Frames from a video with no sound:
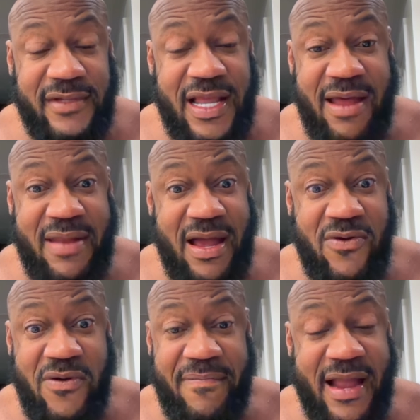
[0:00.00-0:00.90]
I'm not
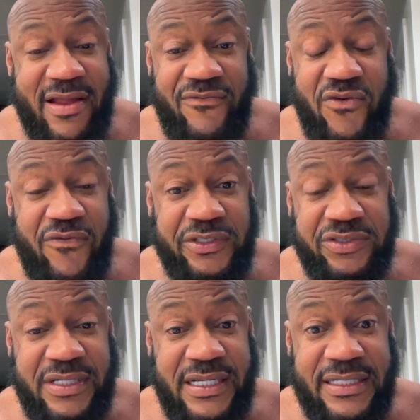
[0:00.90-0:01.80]
going back and forth with
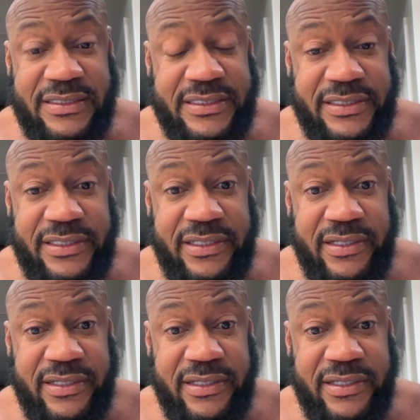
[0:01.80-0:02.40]
you niggas.